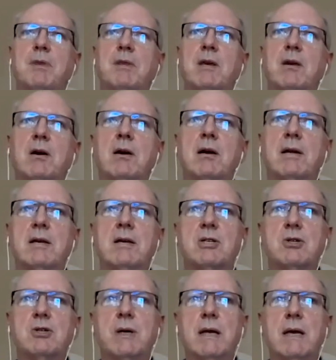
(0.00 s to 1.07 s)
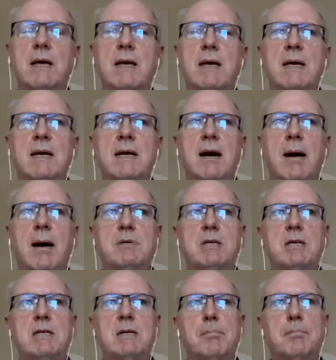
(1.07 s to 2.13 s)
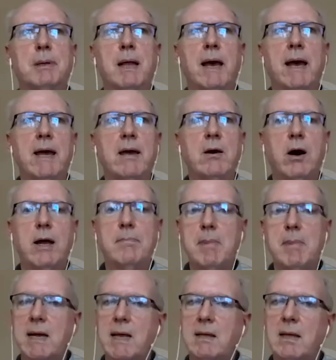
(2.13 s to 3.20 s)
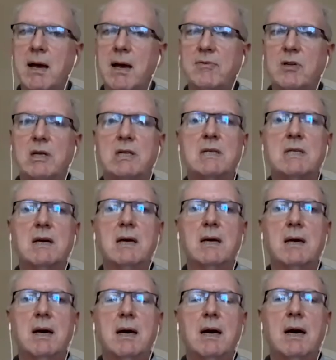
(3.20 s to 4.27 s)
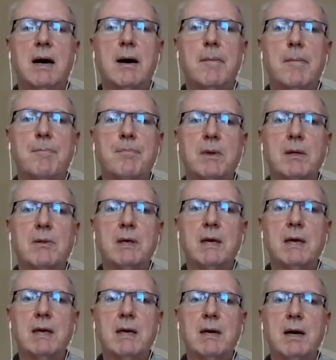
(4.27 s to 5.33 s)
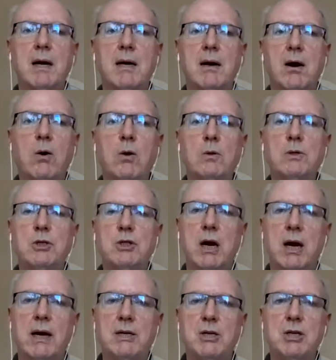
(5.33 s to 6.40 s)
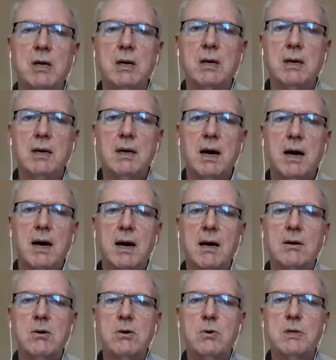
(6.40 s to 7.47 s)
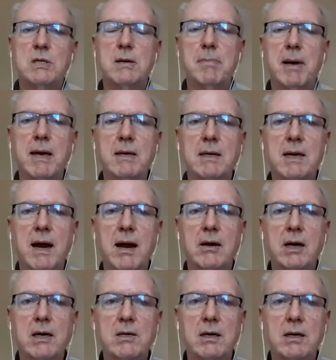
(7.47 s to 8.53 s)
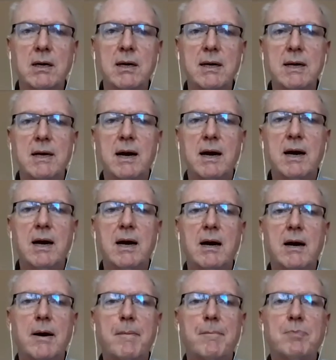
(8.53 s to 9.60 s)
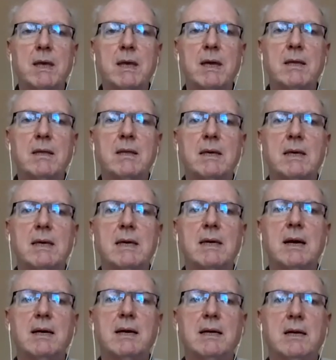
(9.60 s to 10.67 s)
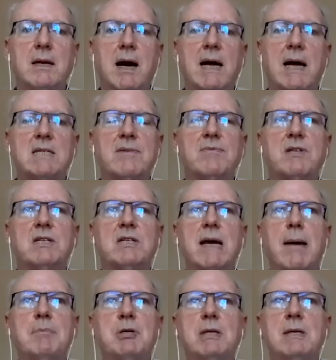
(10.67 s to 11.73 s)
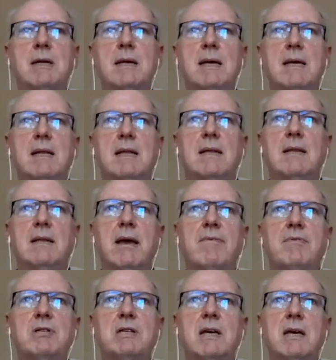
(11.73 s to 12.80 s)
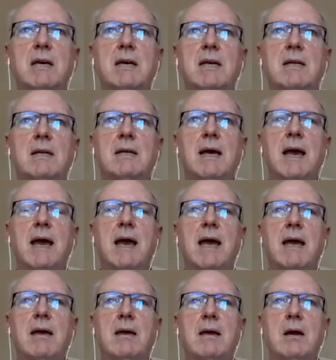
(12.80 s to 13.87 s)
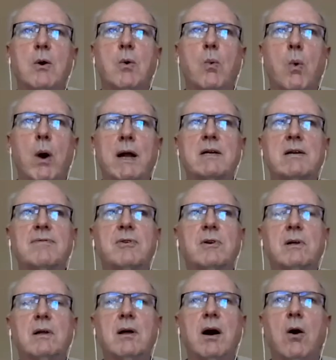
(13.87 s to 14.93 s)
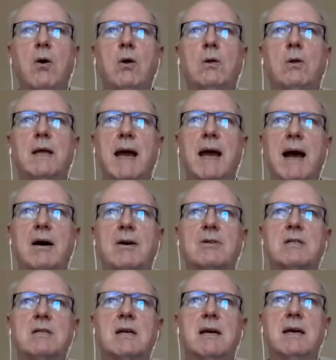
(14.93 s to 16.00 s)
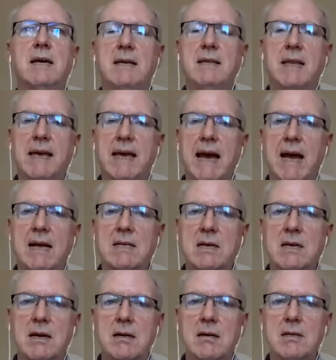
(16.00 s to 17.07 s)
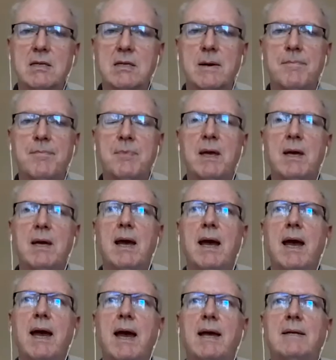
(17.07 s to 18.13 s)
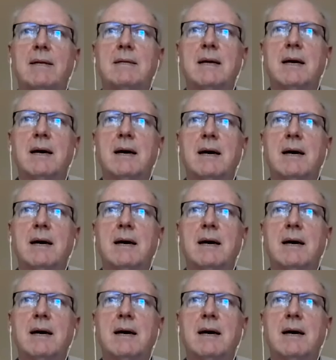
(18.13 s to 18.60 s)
The art history comes into play on many levels. The old judge, who is a main character in Gods of Deception, lives in a wonderful old house in the Catskills. And